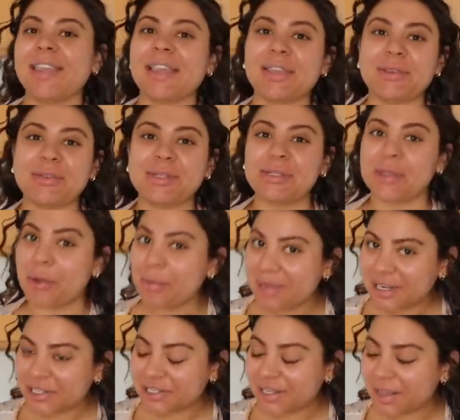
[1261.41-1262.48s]
Thank you so
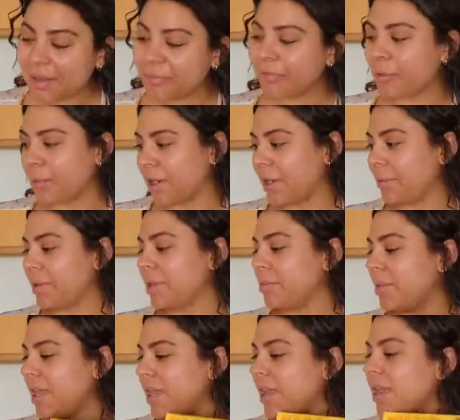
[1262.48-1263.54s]
much to them for working with
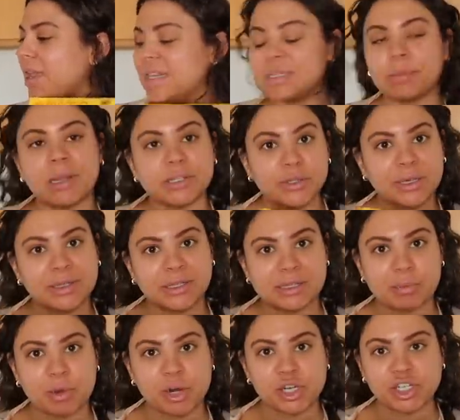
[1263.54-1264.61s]
me and sponsoring this
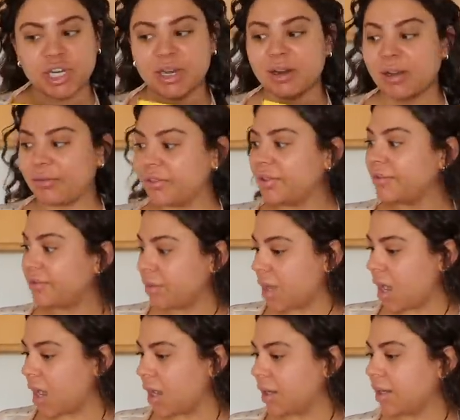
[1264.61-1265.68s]
portion of the
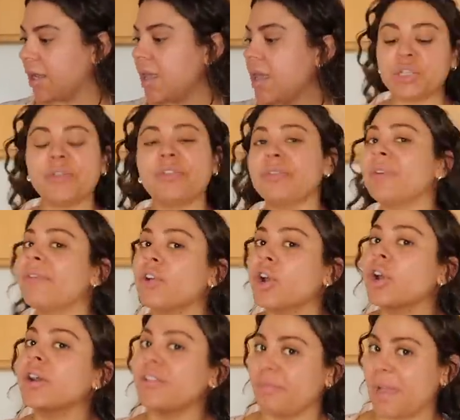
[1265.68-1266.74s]
vlog. So if you've never
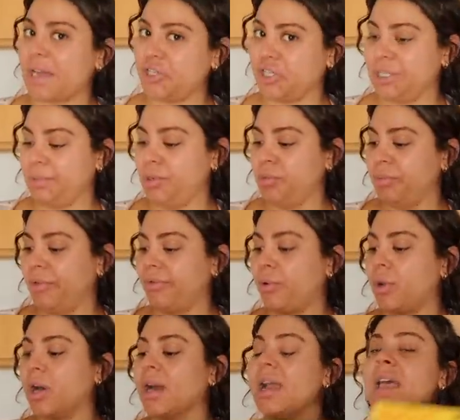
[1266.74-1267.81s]
heard of Magic Spoon
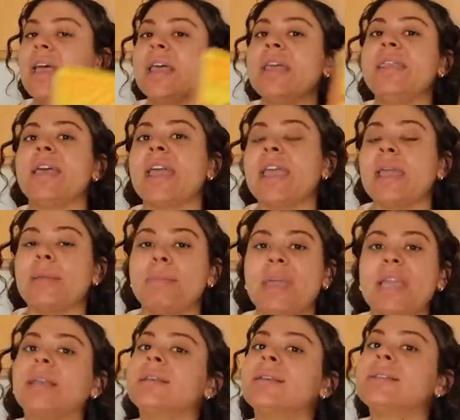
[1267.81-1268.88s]
before, they
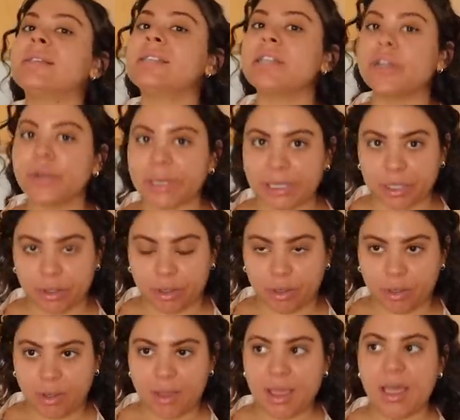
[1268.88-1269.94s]
make
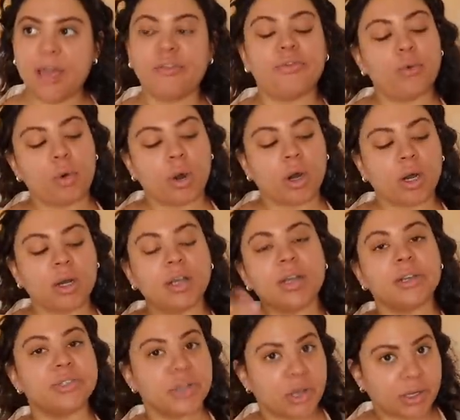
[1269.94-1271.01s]
cereal for
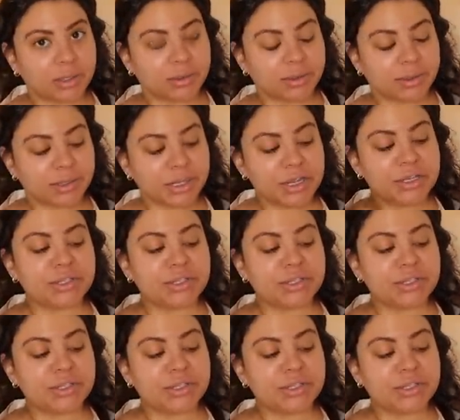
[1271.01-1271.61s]
adults.